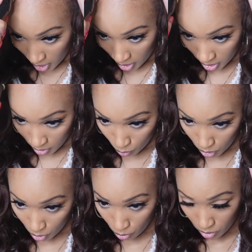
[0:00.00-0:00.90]
And then we
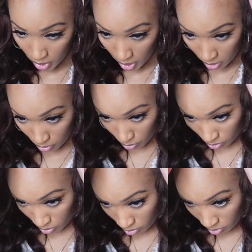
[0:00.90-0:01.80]
go
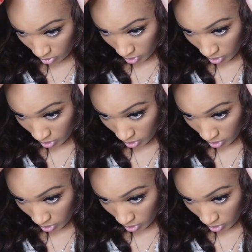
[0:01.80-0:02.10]
down the